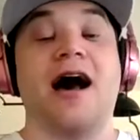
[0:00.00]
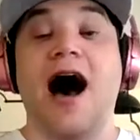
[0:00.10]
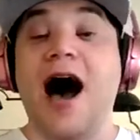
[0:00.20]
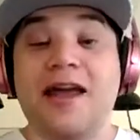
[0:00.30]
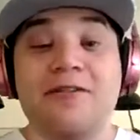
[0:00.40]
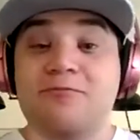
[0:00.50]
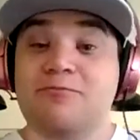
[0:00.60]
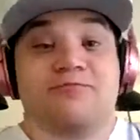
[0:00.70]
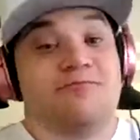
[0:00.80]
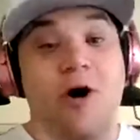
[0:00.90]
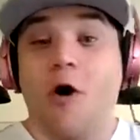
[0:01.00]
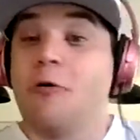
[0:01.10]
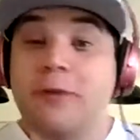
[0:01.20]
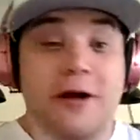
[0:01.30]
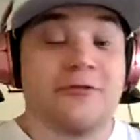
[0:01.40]
I
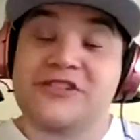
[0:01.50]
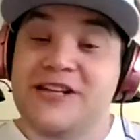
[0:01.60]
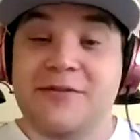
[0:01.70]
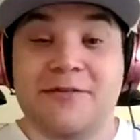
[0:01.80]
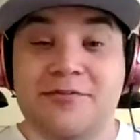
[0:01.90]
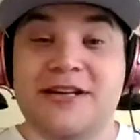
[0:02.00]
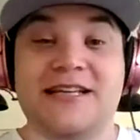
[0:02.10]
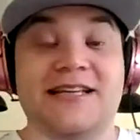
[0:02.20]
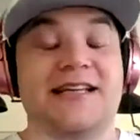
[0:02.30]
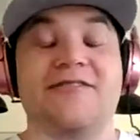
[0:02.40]
hope I don't see him in the preseason.